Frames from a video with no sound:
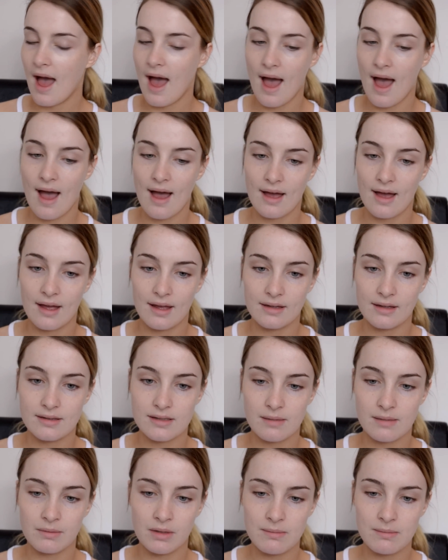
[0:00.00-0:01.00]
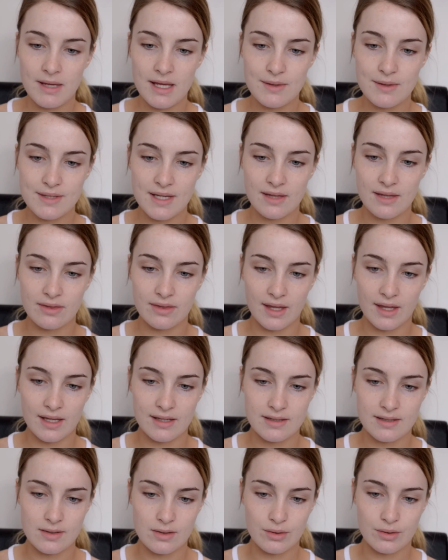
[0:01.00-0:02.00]
And I'm going to be using
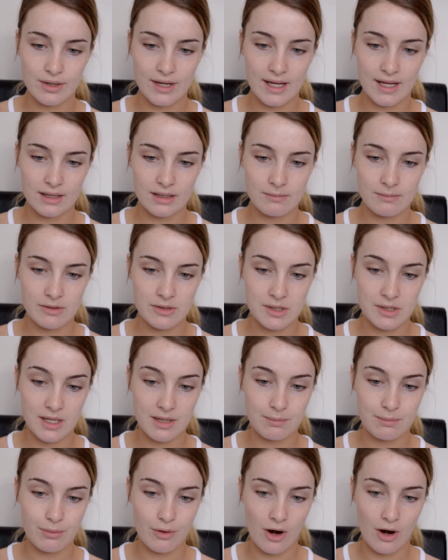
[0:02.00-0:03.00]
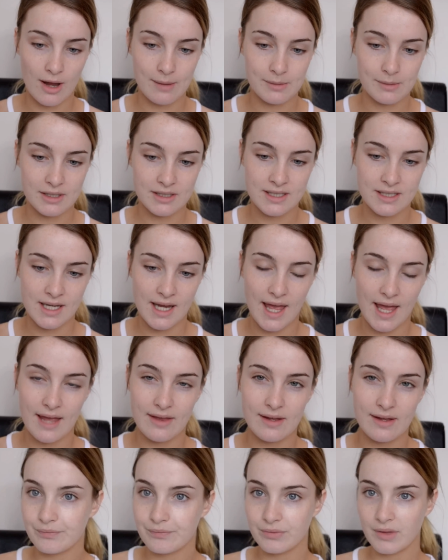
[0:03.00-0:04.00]
this L'Oreal Le Magique primer
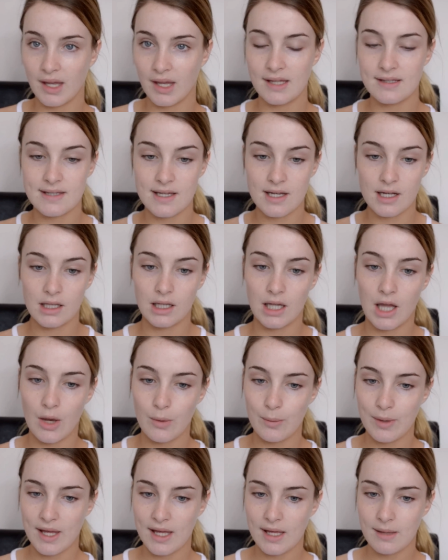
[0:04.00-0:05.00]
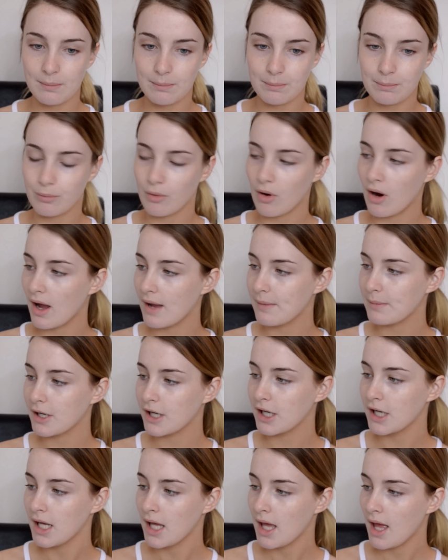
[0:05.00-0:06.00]
today. It's a glowy
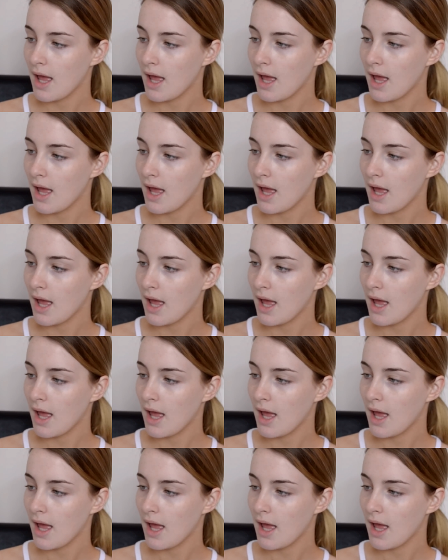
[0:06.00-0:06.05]
primer,